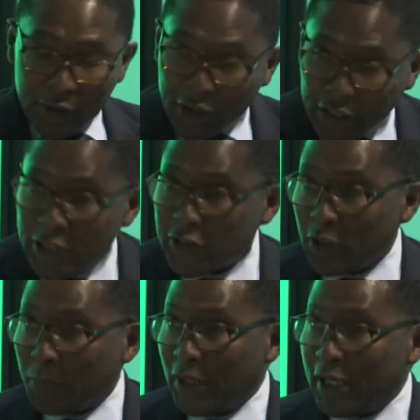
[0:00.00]
These are the
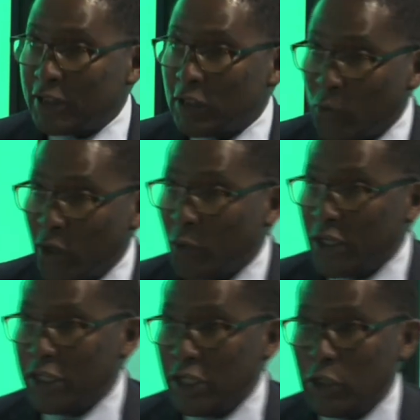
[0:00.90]
places where we
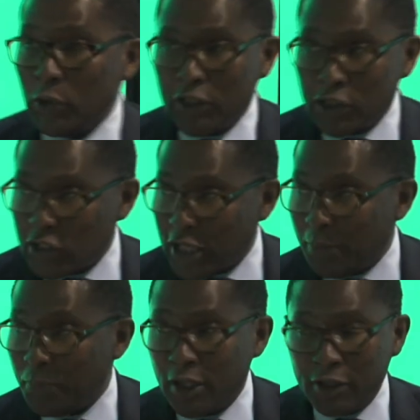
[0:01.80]
need you to
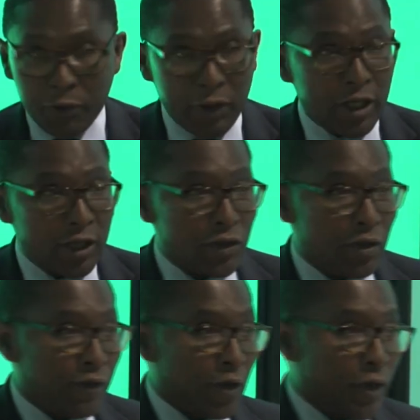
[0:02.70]
champion the reduction of the